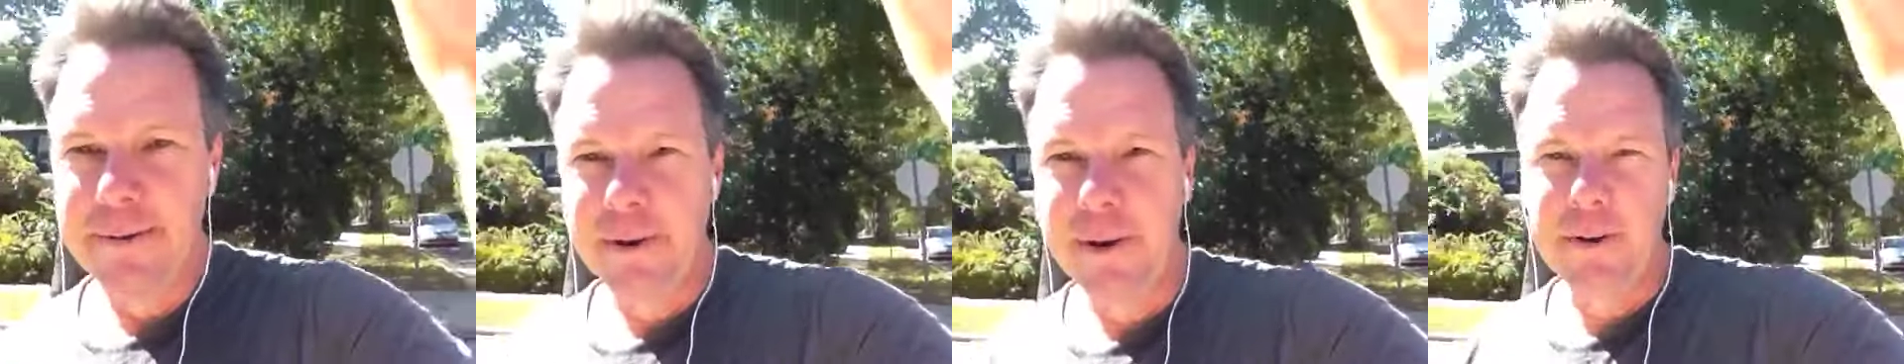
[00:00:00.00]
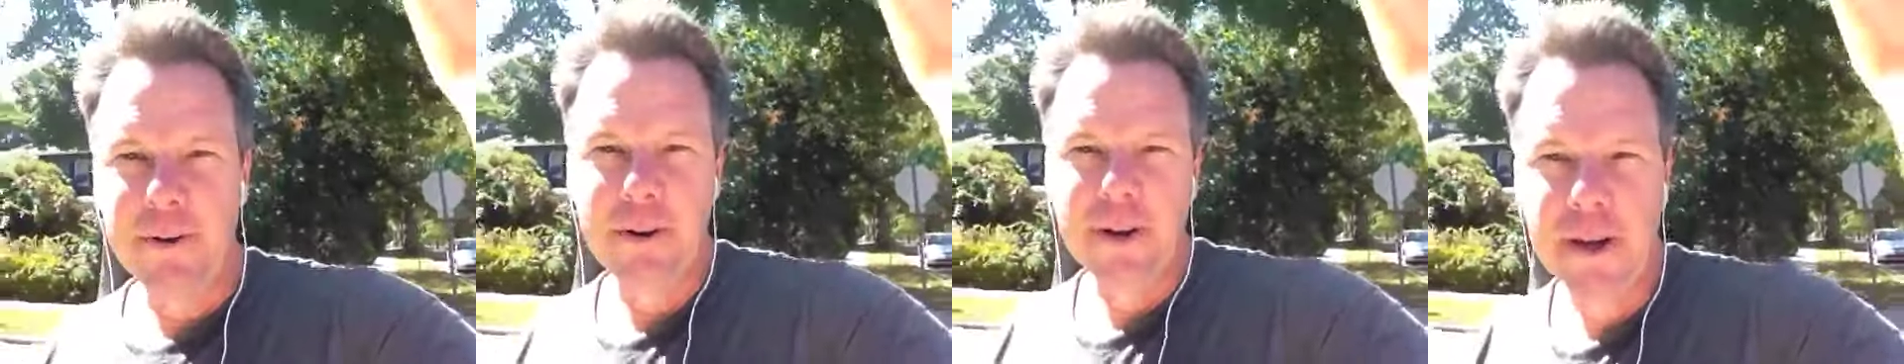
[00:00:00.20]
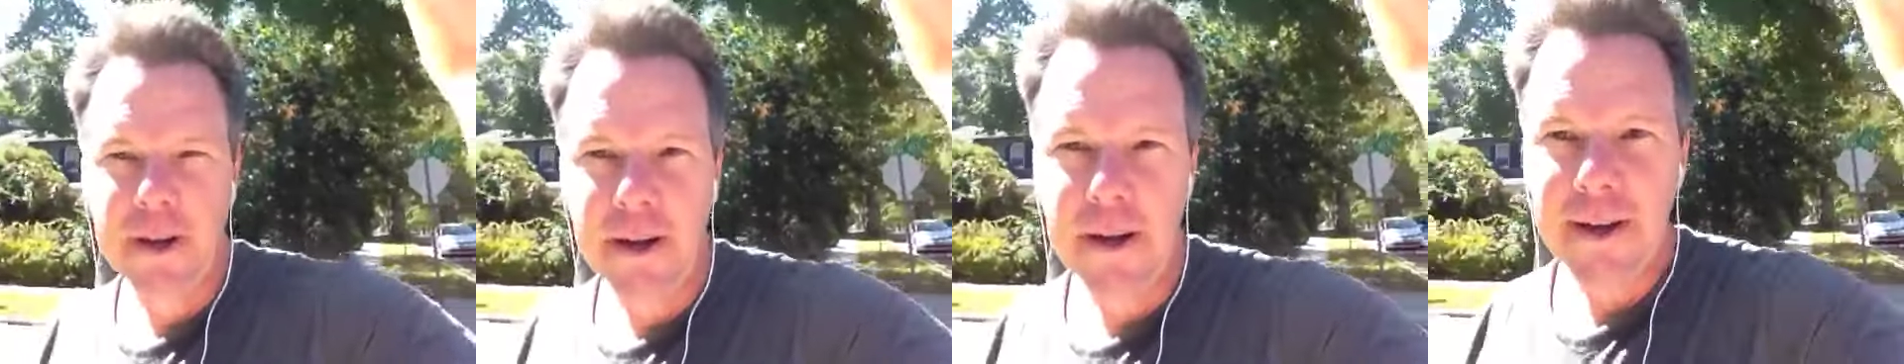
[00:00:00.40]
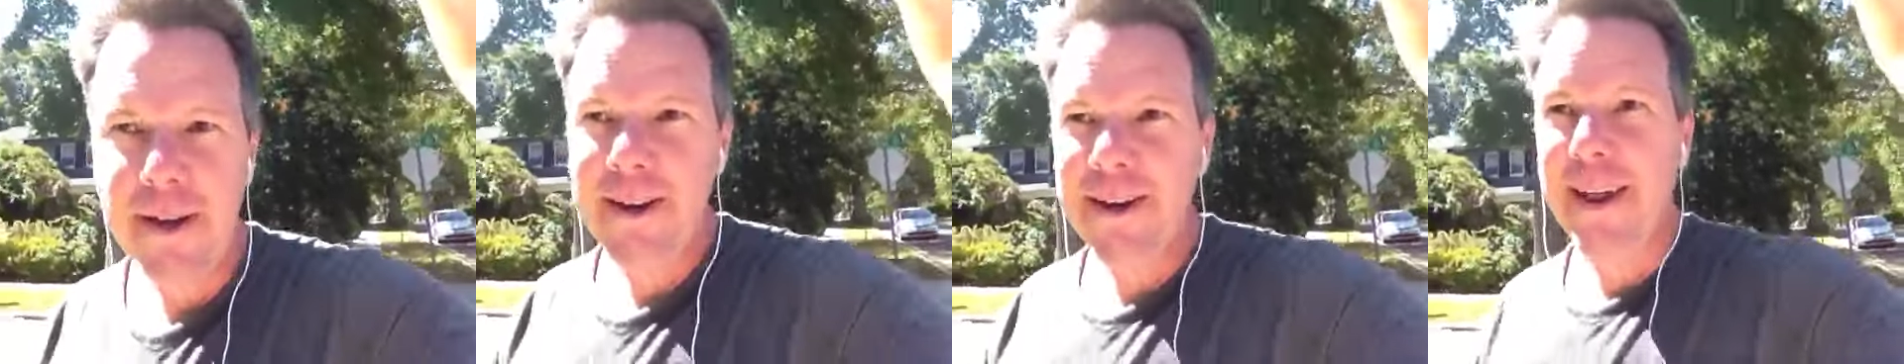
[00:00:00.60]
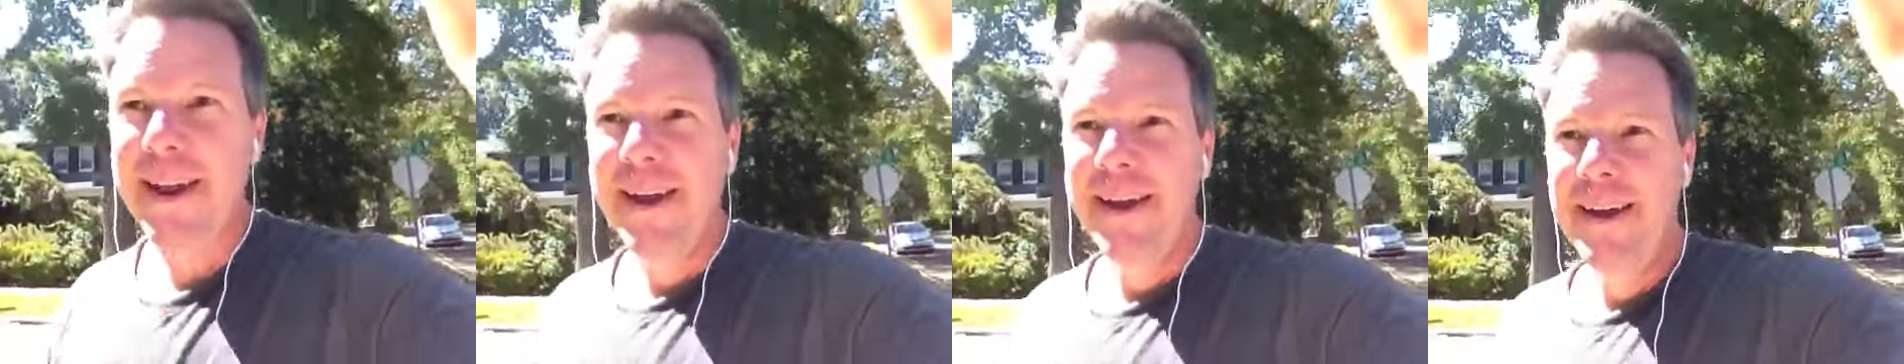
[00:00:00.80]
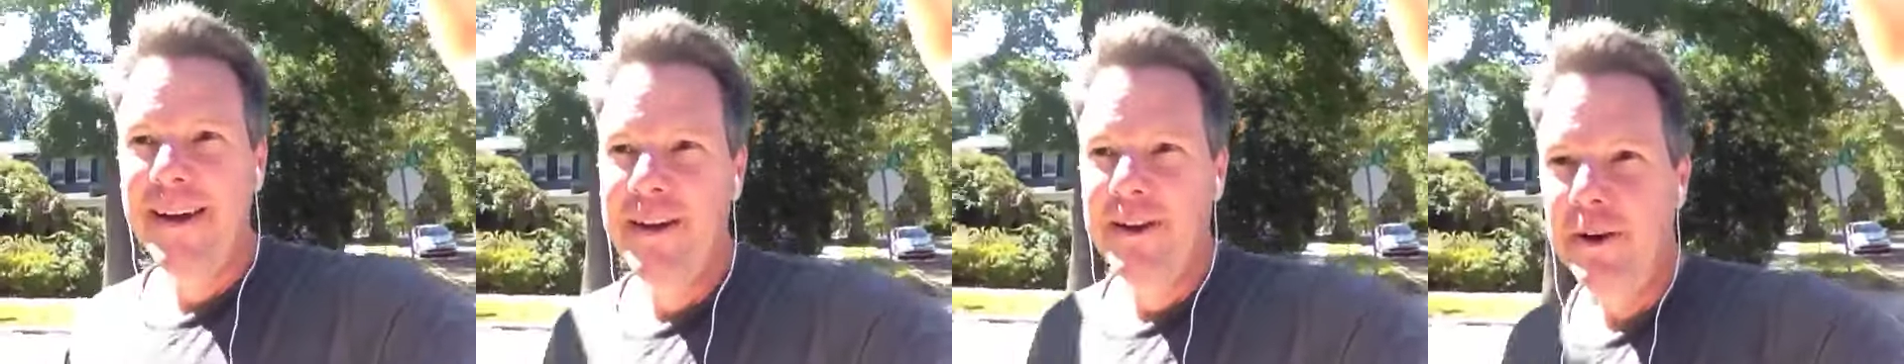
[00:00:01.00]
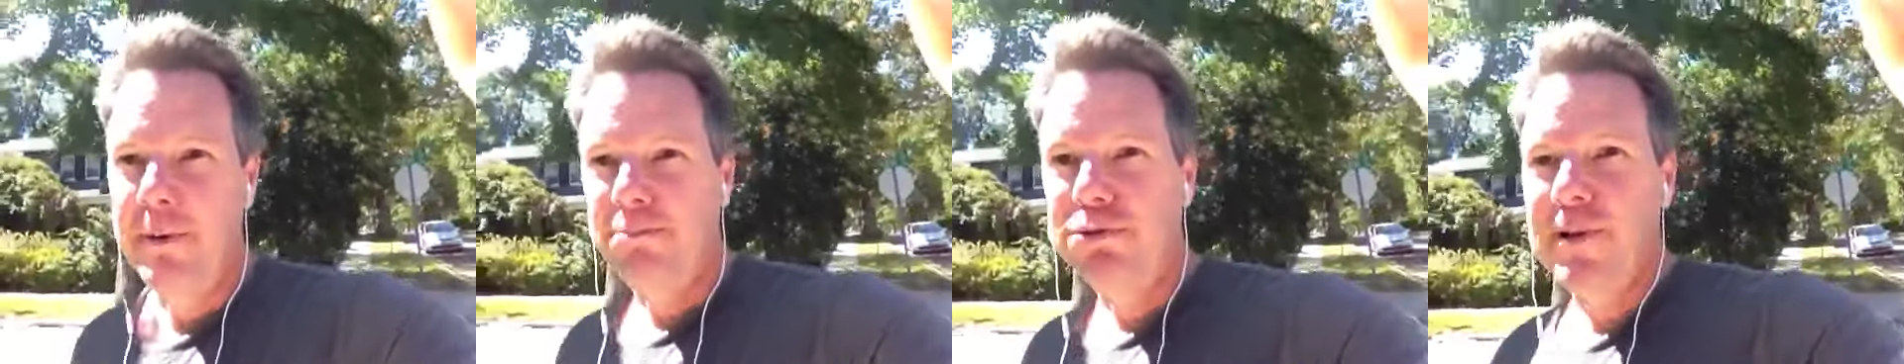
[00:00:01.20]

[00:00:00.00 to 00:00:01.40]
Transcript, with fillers: When you're a kid, you're